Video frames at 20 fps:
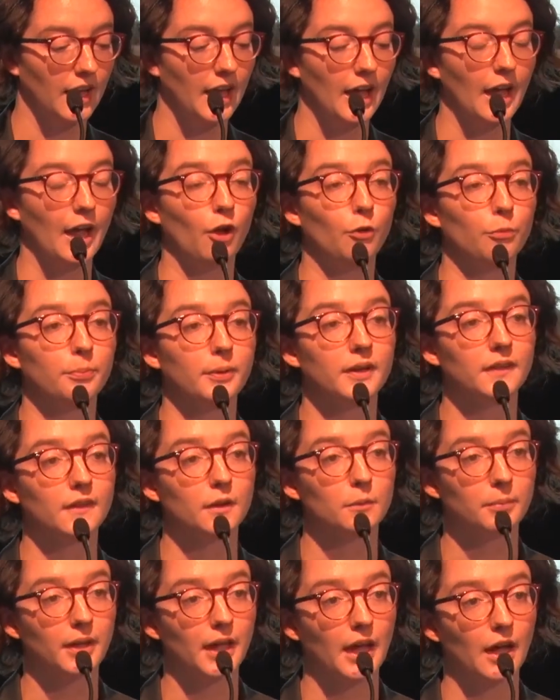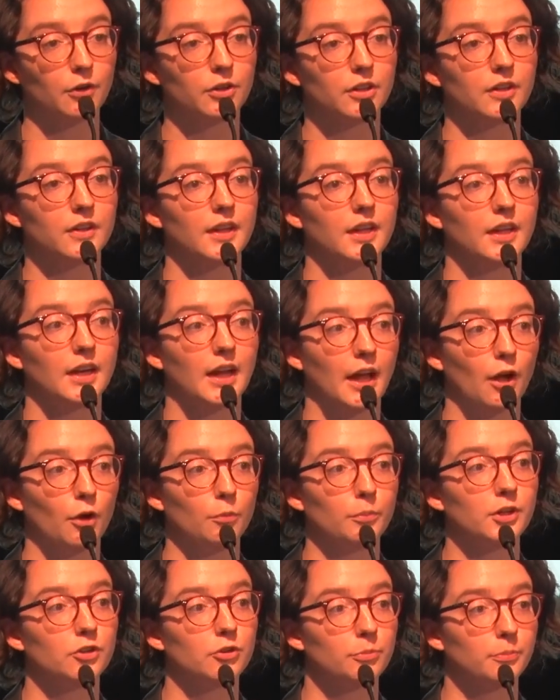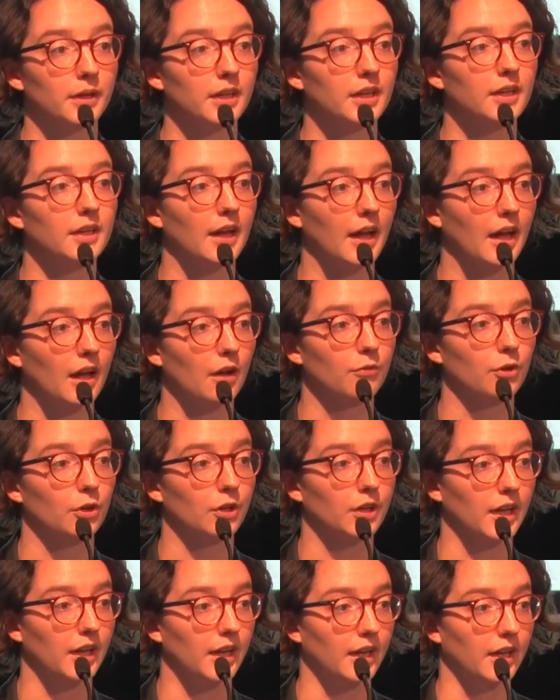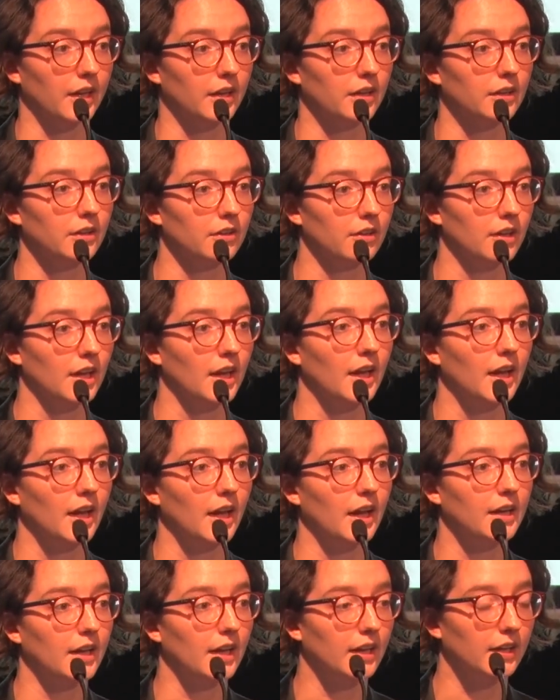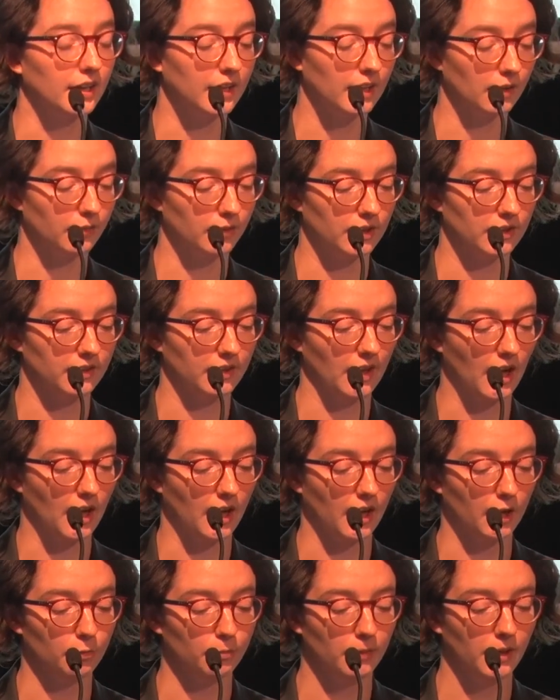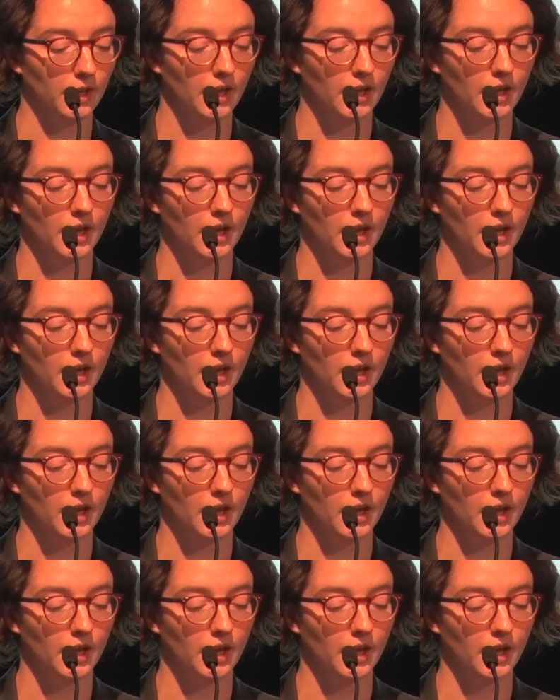helping them calculate how much money to have on hand at any given time,